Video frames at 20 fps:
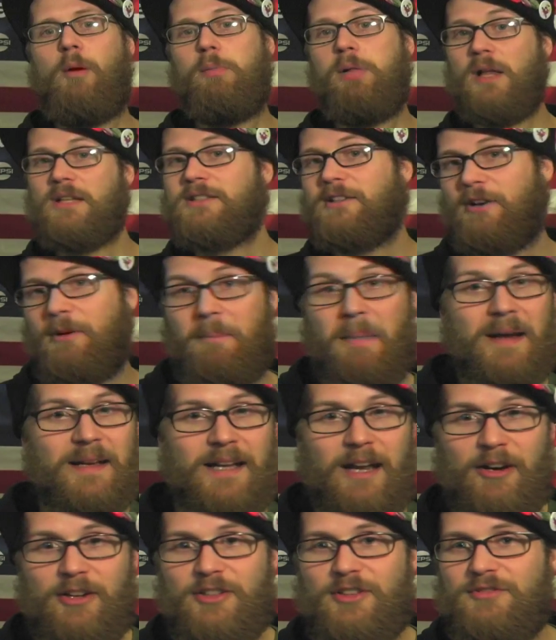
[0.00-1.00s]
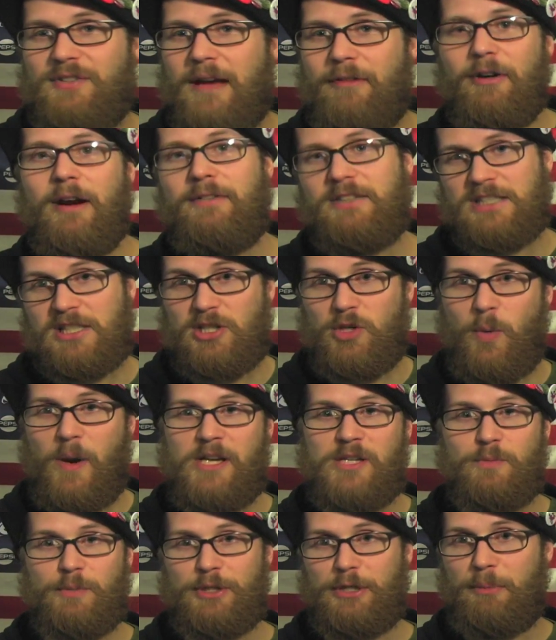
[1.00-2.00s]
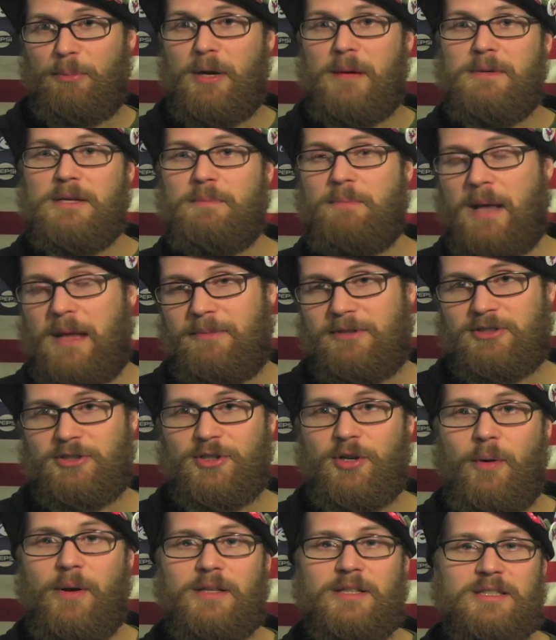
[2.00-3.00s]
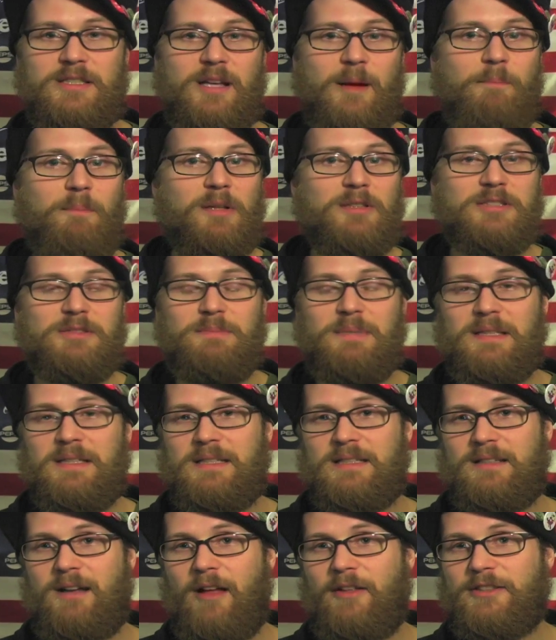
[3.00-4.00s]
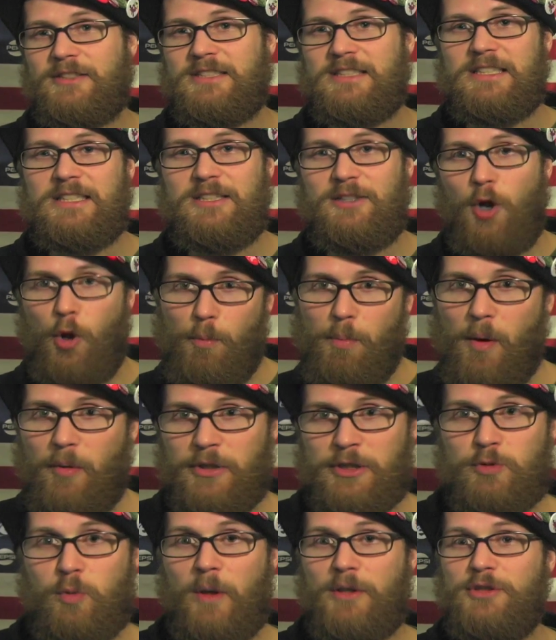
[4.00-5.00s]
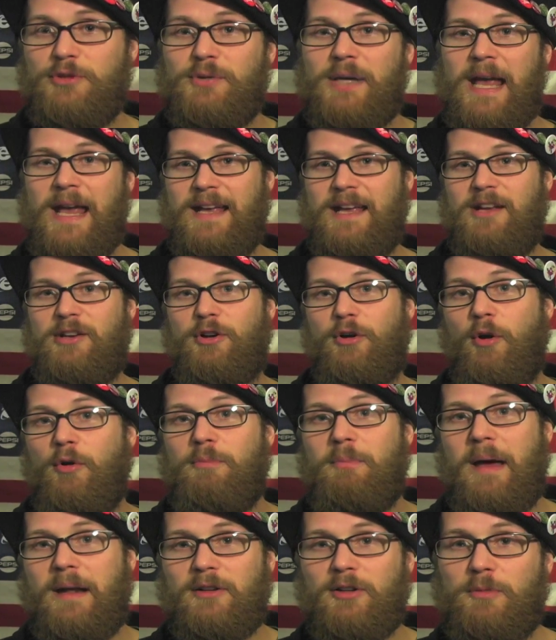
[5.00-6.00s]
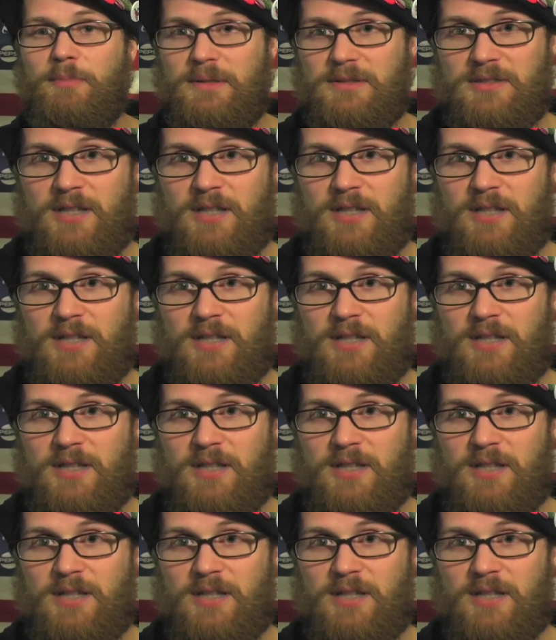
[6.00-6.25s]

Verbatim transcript: Plus, under Medicare, you'll never have a situation where your premium payments are going to some multi-million dollar CEO bonus while you can't get your own medical bills